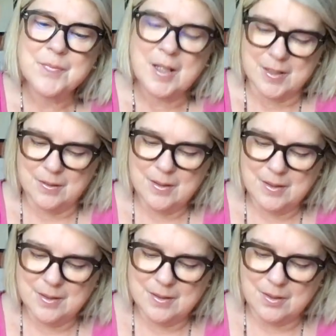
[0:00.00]
So this
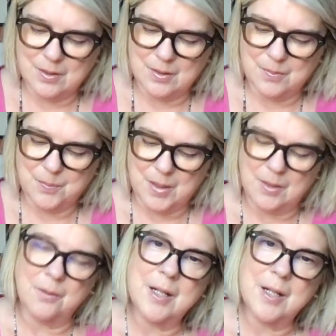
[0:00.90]
is by Laurie